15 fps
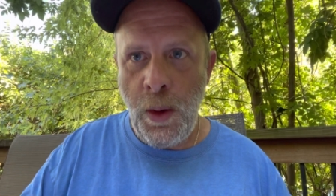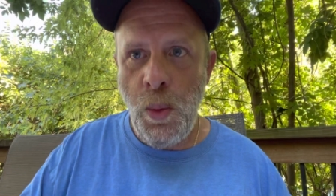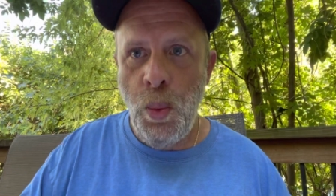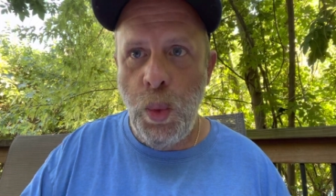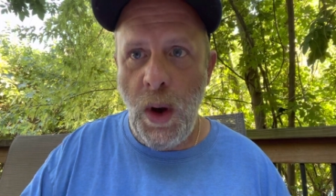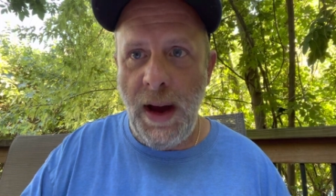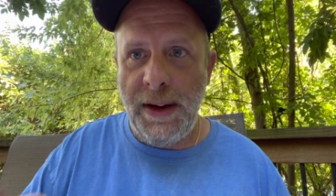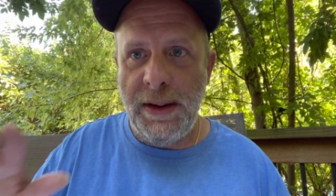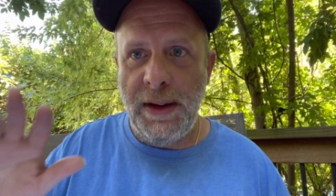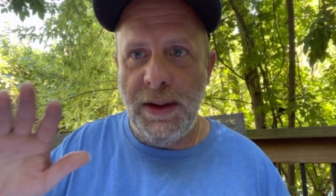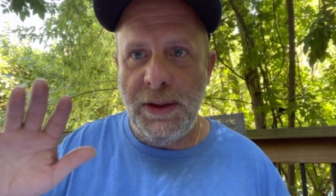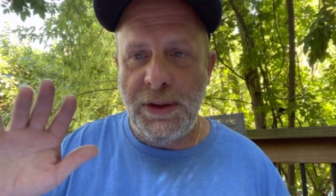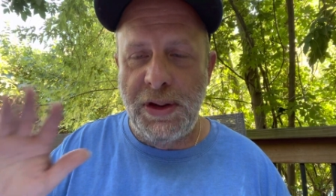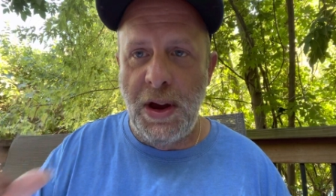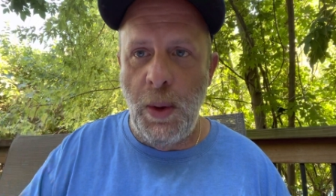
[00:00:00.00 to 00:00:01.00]

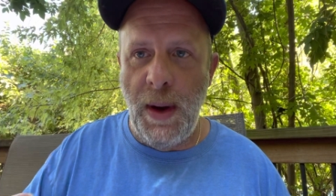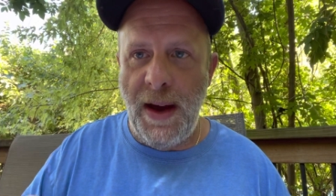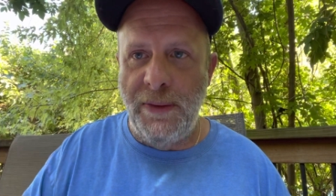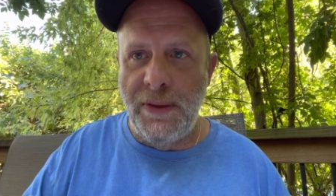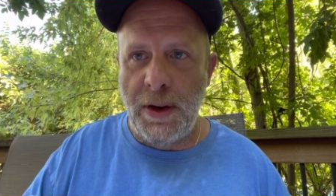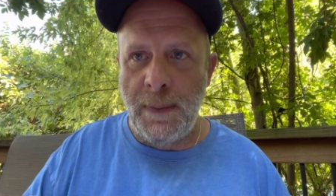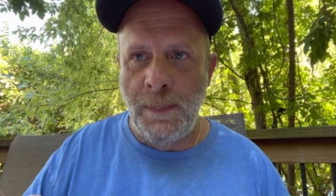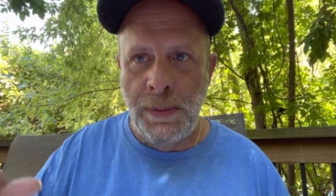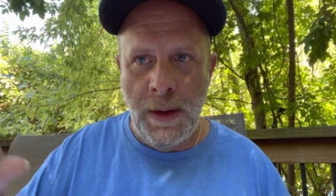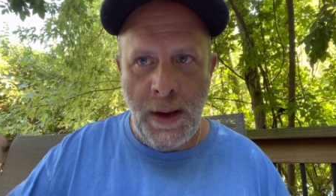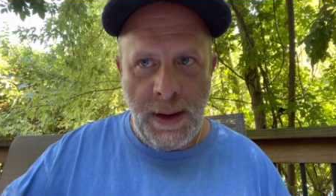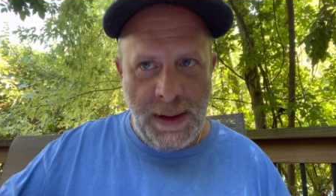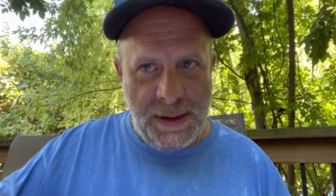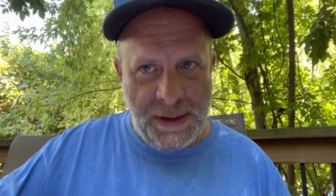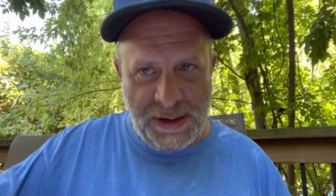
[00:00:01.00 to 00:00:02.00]
whatsoever.
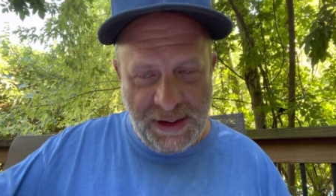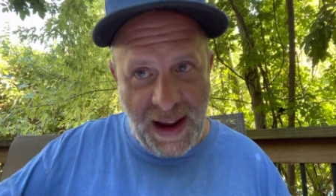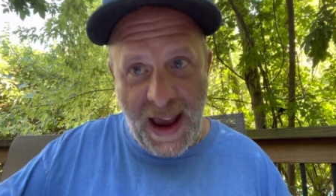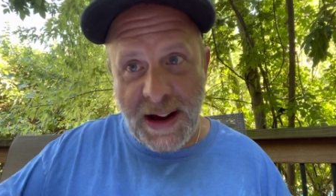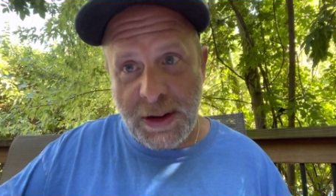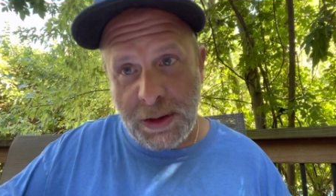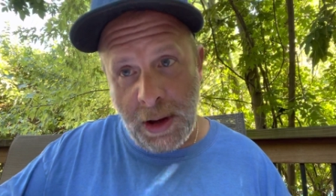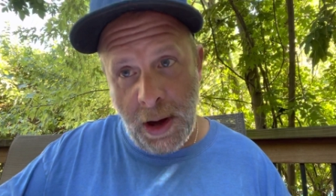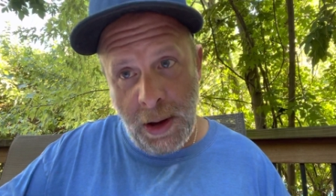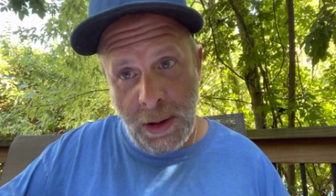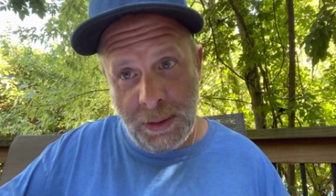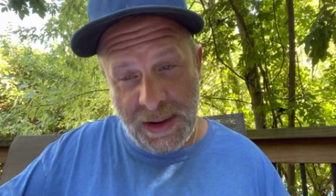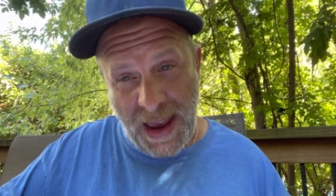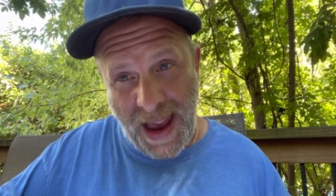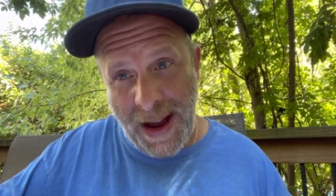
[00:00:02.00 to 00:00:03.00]
Stack
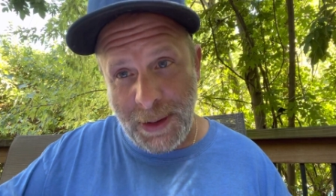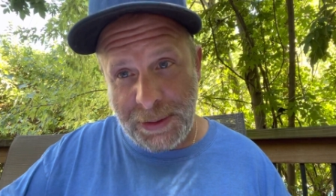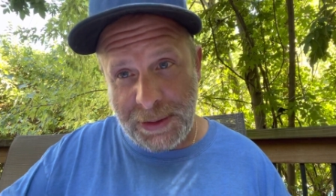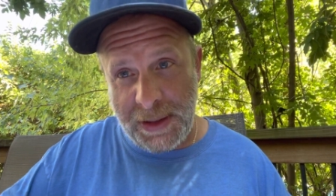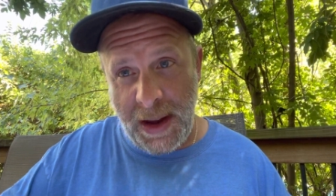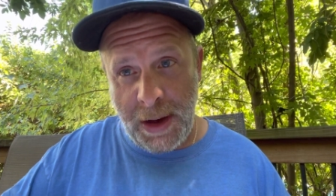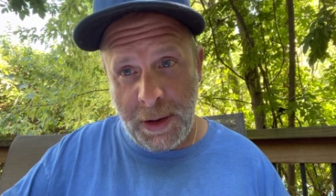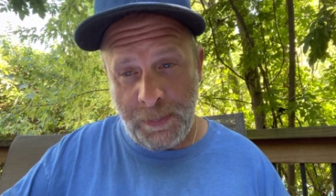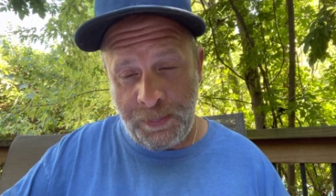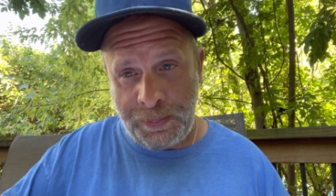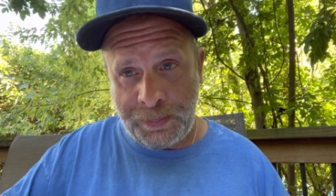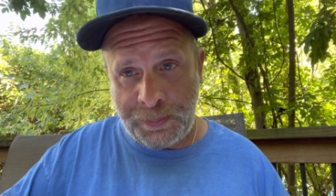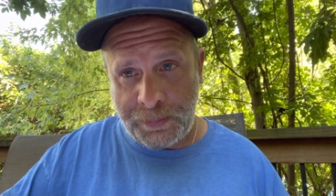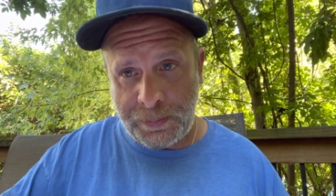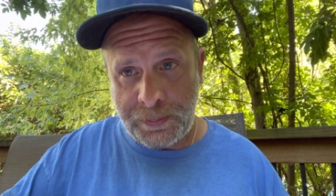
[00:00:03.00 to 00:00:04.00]
those out there
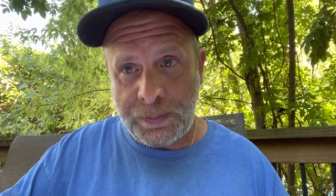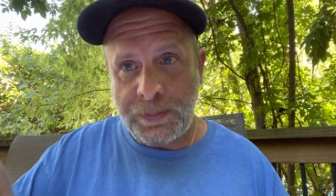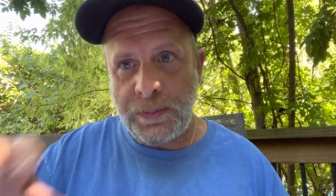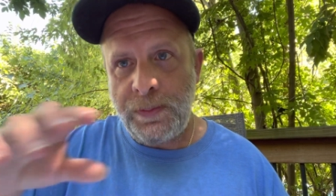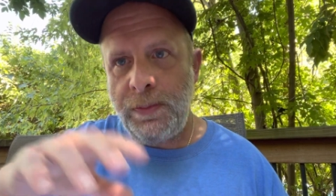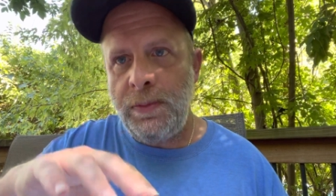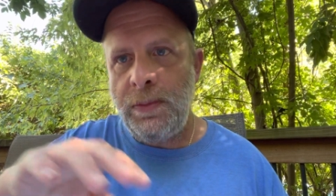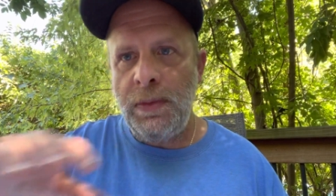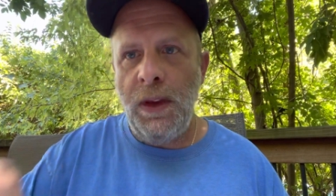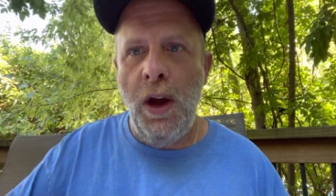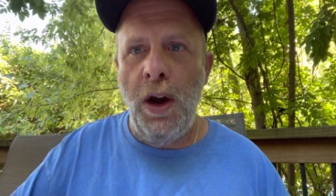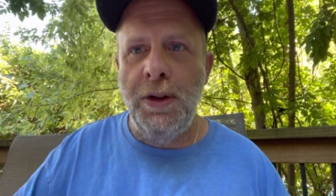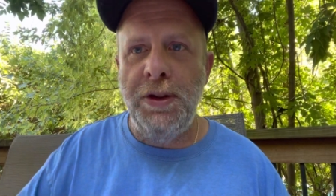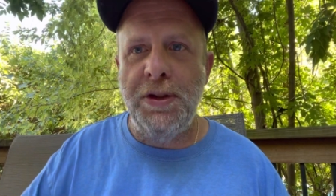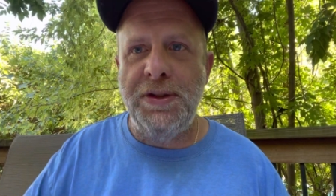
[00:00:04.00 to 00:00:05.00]

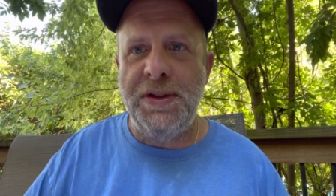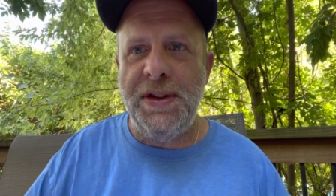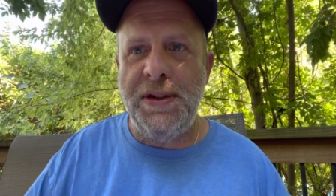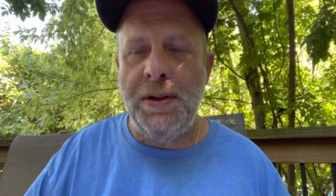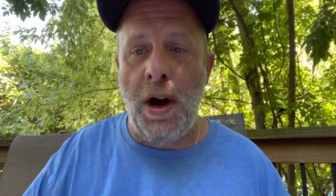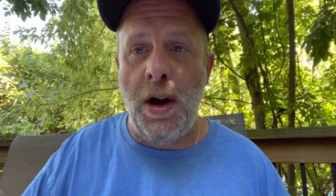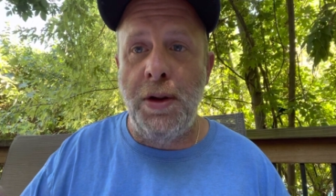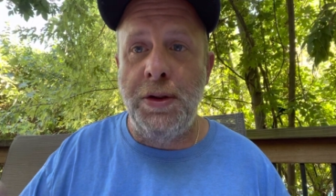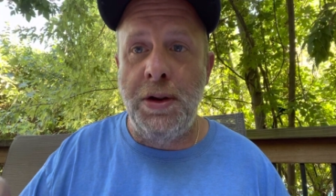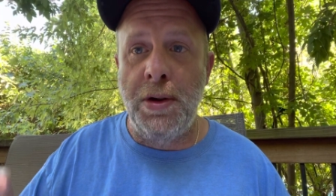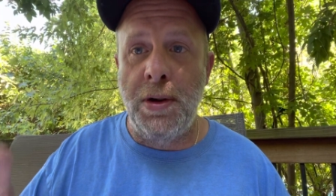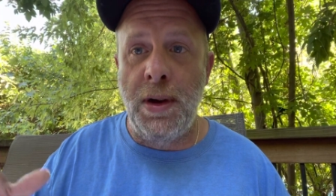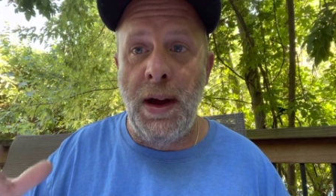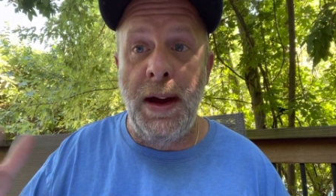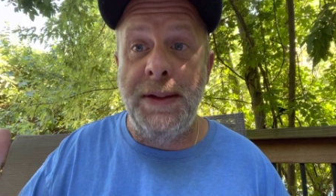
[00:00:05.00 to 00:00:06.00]
on your on
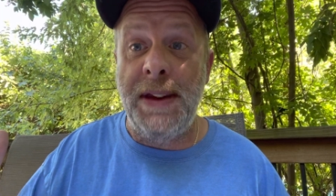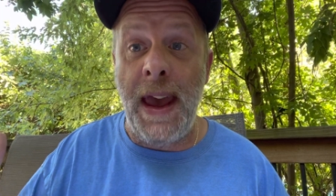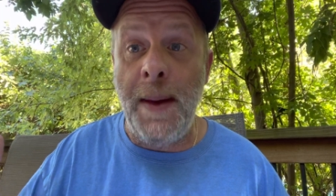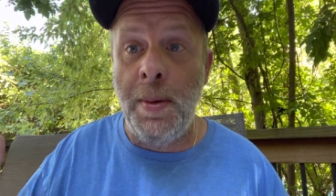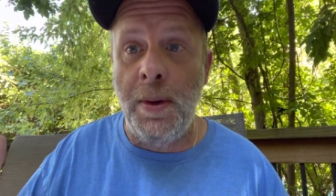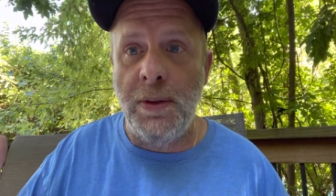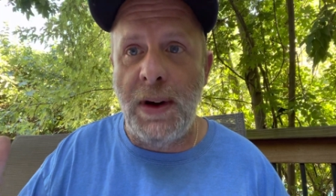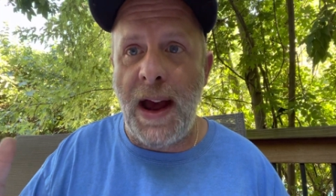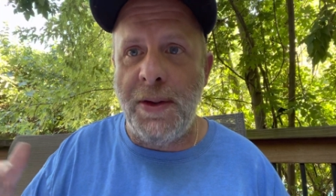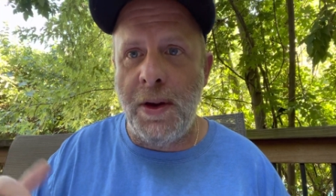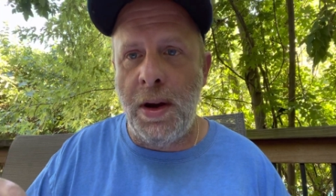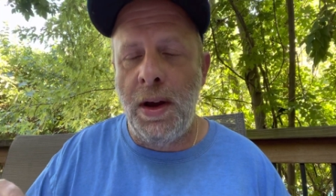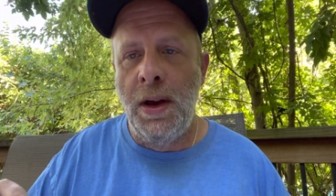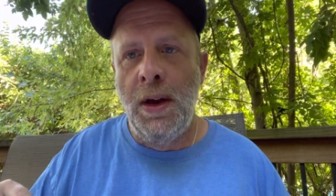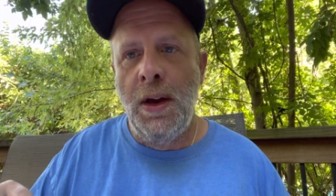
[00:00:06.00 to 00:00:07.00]
your uh, table
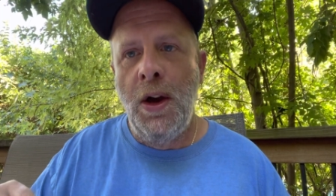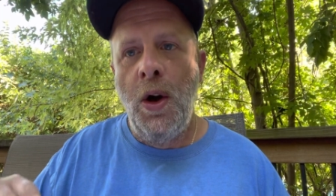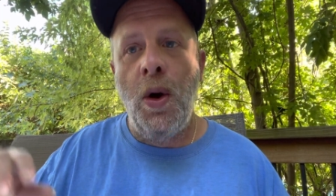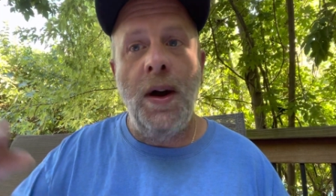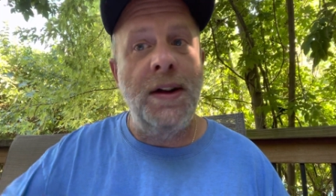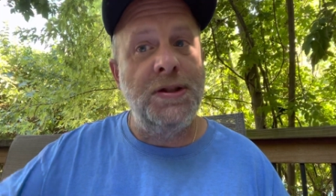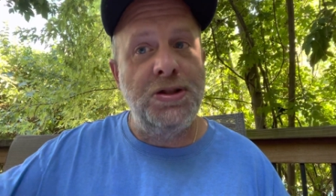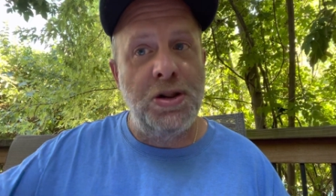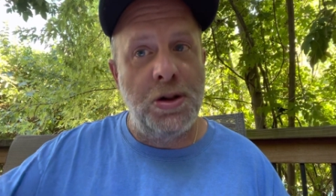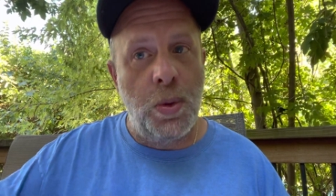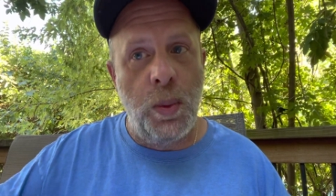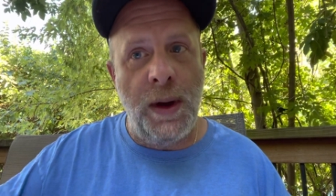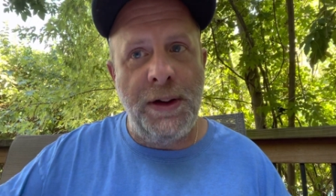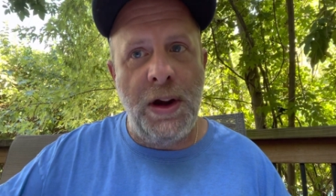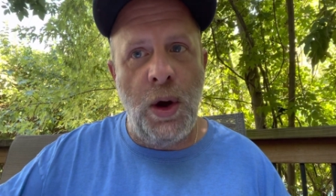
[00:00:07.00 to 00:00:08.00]
rather or into your
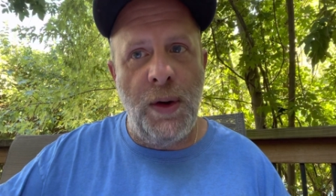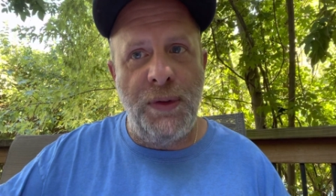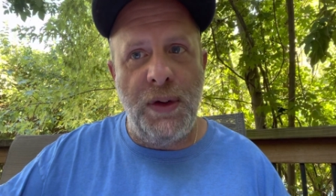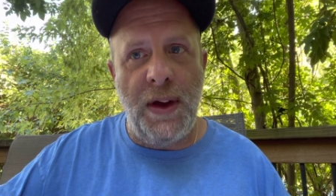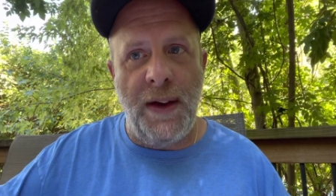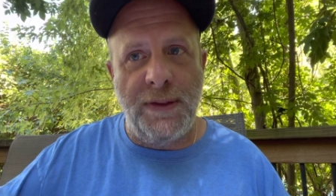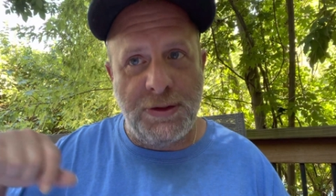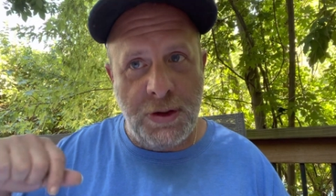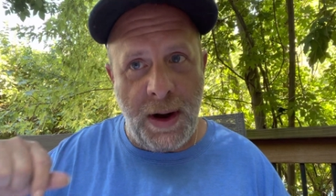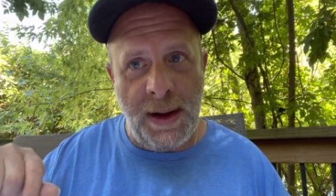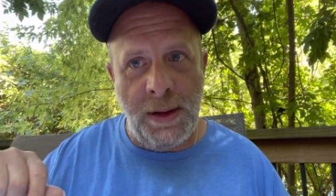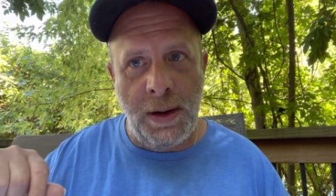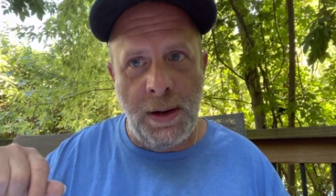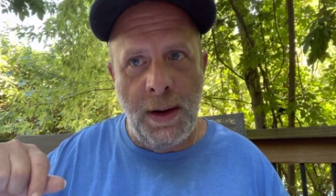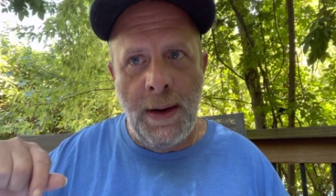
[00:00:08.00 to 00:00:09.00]
window if you have a
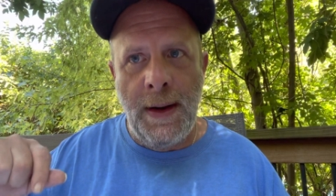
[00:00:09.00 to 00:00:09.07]
trailer